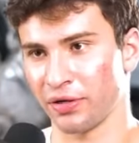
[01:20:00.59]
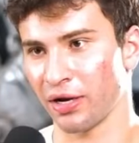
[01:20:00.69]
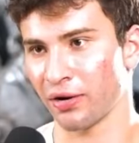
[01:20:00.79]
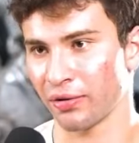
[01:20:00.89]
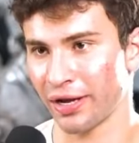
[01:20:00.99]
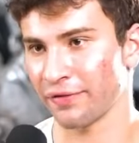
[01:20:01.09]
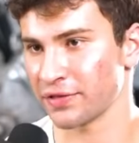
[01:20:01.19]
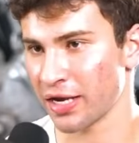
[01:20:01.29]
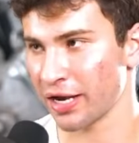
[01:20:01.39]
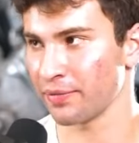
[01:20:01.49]
You know, I don't
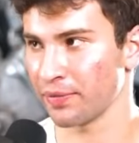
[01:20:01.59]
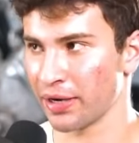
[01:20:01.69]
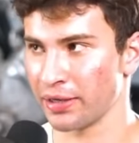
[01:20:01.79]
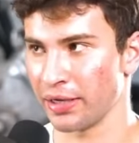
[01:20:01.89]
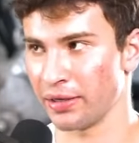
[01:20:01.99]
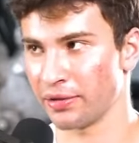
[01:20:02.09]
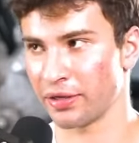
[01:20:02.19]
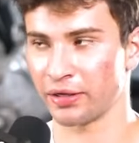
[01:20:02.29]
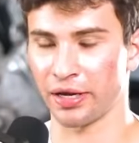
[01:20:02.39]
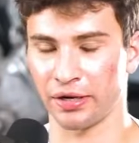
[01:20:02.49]
have time in my day to
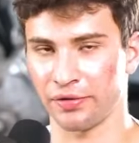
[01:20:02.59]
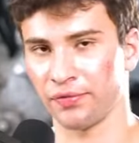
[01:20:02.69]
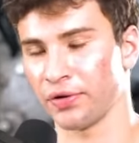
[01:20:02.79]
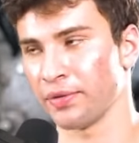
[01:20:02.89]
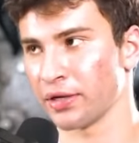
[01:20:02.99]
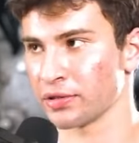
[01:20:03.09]
think negatively